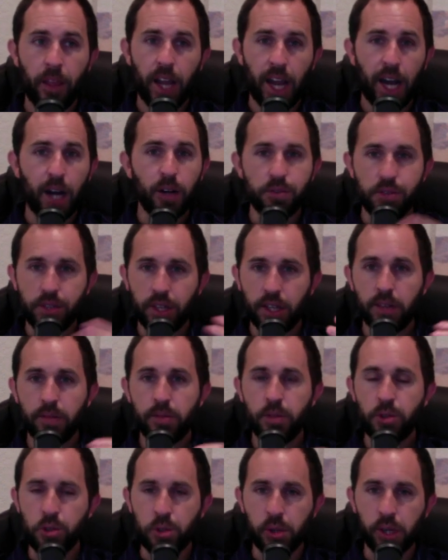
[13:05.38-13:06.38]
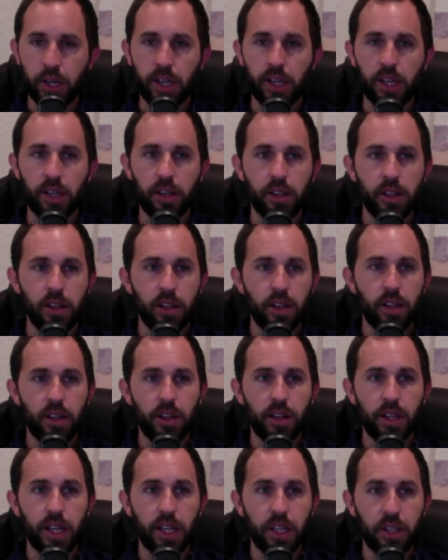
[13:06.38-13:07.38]
Outside of the training,
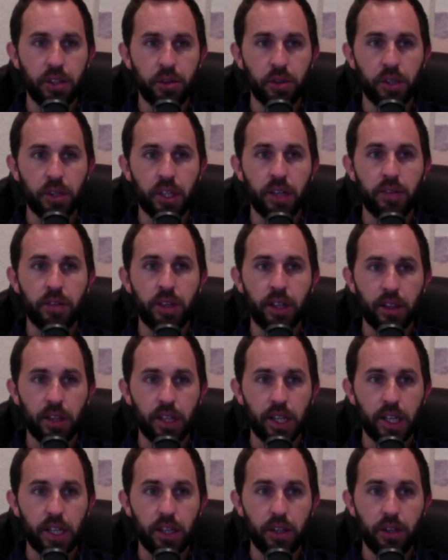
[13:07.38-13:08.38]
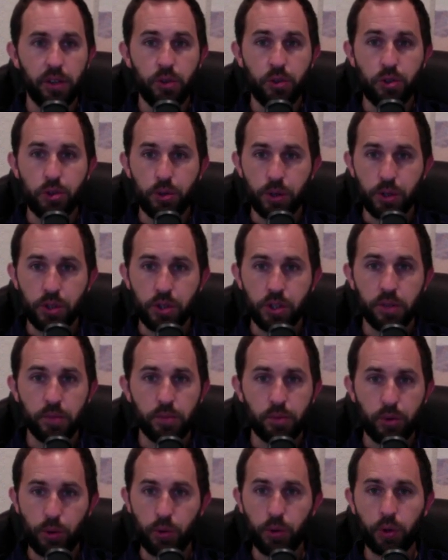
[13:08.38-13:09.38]
like, you're giving like nutrition
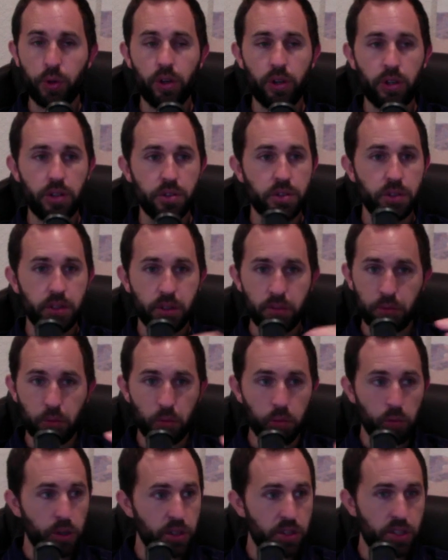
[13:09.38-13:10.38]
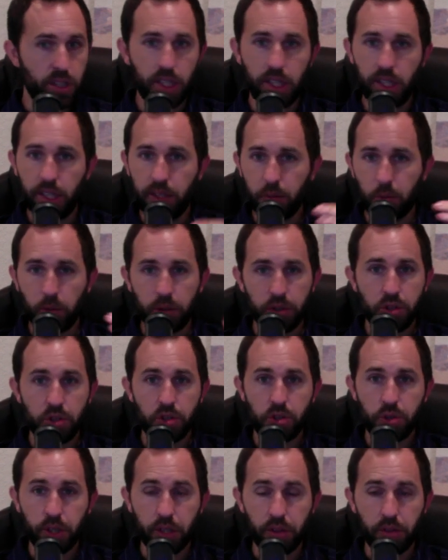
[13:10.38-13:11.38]
protocols of what to eat, what to
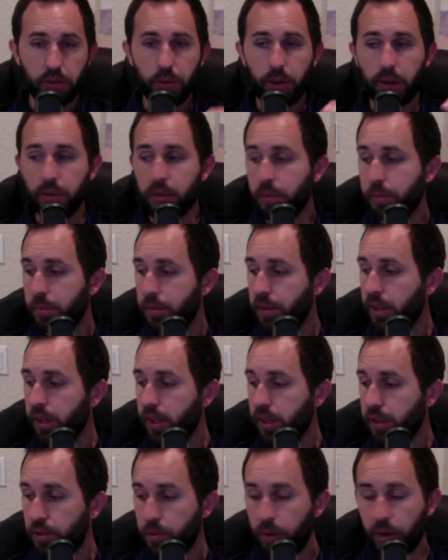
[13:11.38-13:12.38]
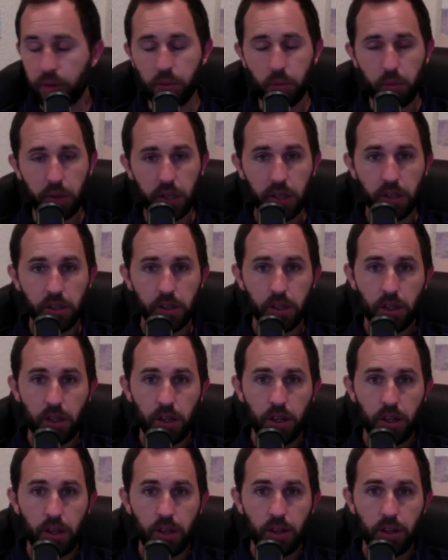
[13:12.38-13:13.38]
drink throughout the week,
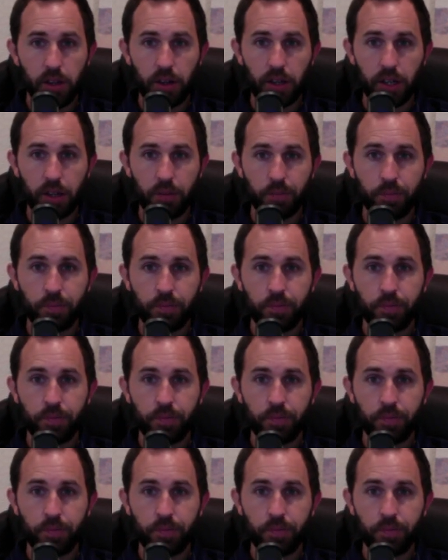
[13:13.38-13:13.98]
right?